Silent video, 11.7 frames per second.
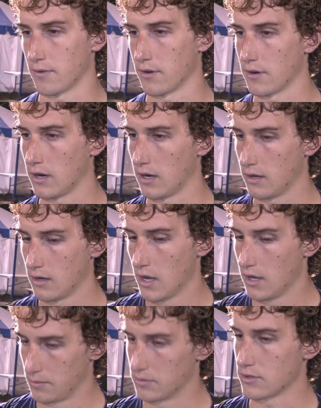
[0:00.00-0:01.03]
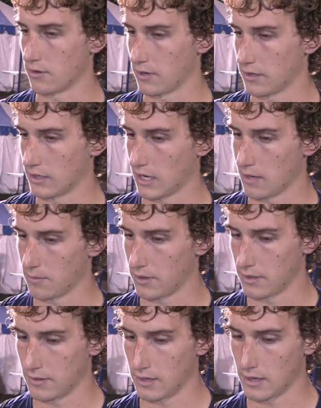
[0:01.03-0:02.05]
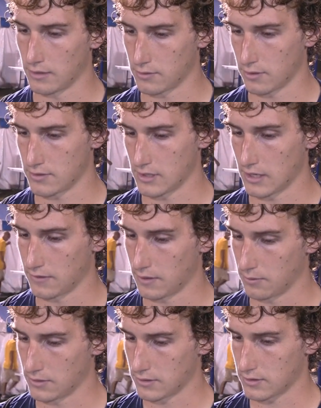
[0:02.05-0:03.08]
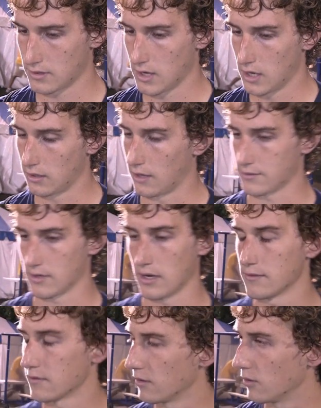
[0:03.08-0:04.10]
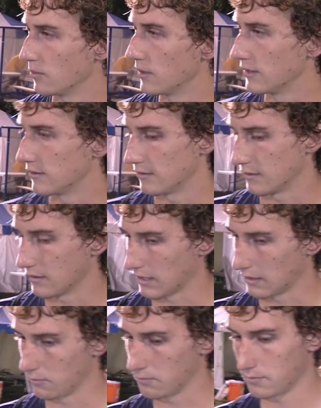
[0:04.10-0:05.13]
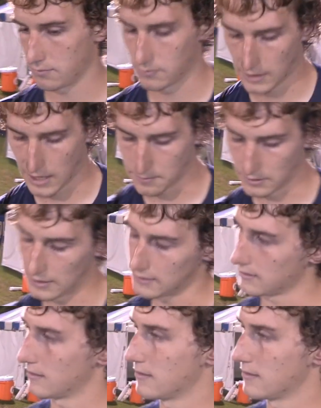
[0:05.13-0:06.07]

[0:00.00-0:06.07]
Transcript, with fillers: for the majority of the game, but towards the end there we just lost our heads a little bit and they capitalized.